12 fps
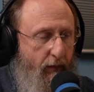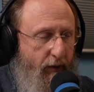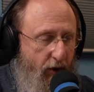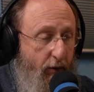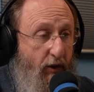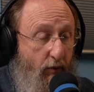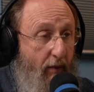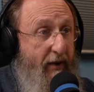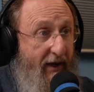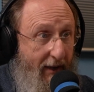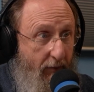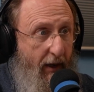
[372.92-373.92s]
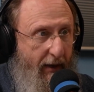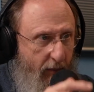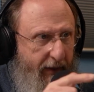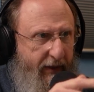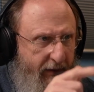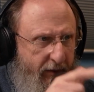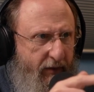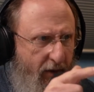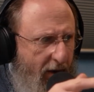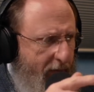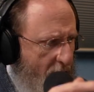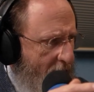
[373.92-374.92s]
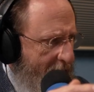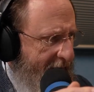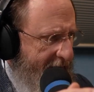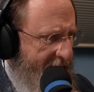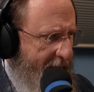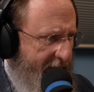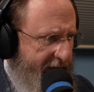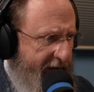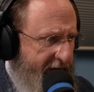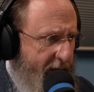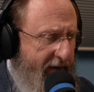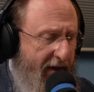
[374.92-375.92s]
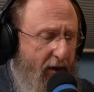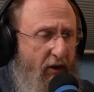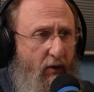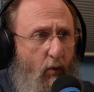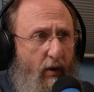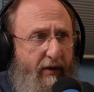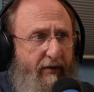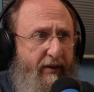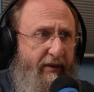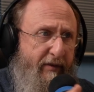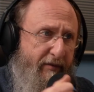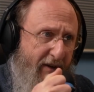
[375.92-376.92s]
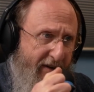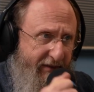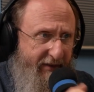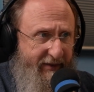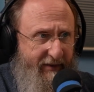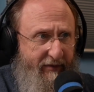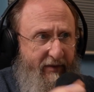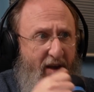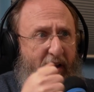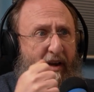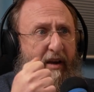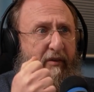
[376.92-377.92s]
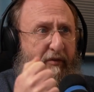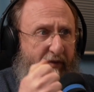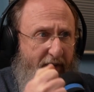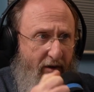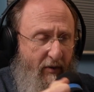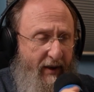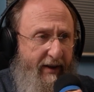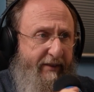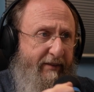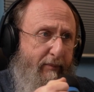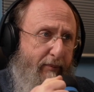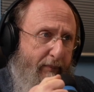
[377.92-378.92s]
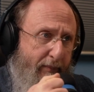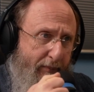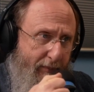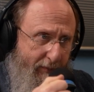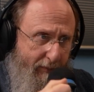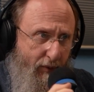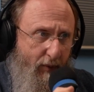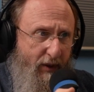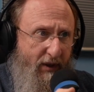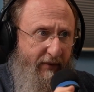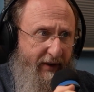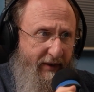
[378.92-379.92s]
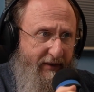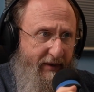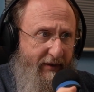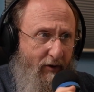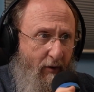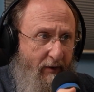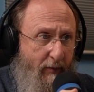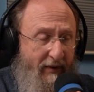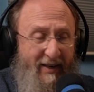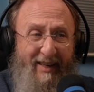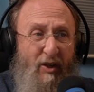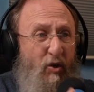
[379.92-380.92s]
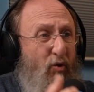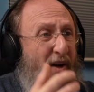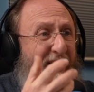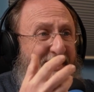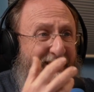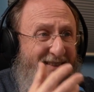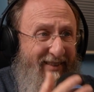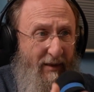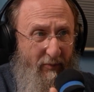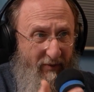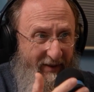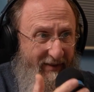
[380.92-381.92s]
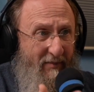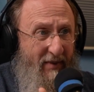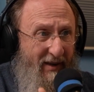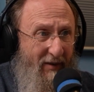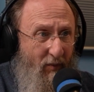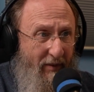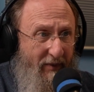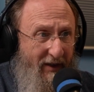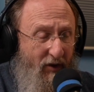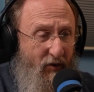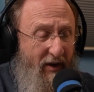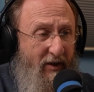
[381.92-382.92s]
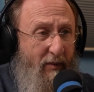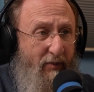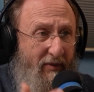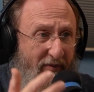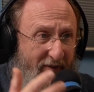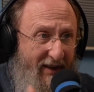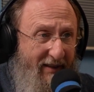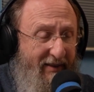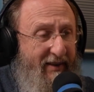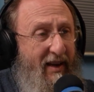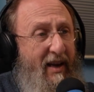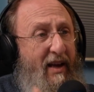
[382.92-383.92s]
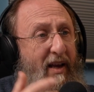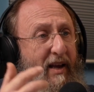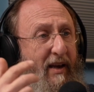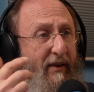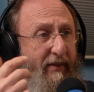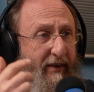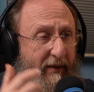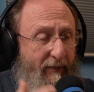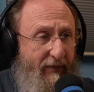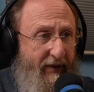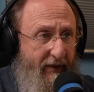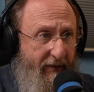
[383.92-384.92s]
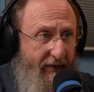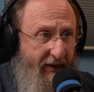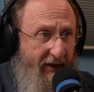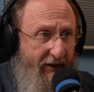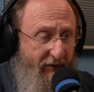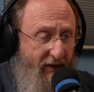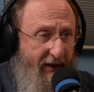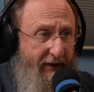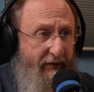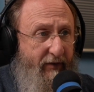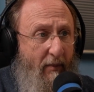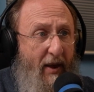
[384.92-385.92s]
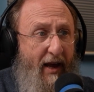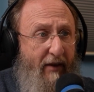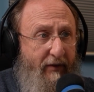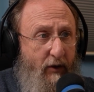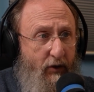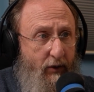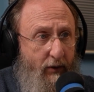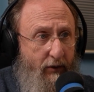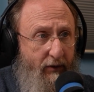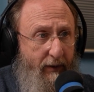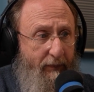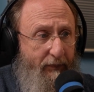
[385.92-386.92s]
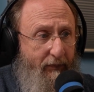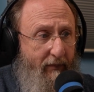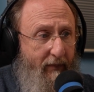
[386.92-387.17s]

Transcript: Jewish women, and we can talk more about this because this was actually one of the devices of Pharaoh as the portion of Exodus opens, but that he tried to separate the men and women. He tried to prevent the Israelites from having children.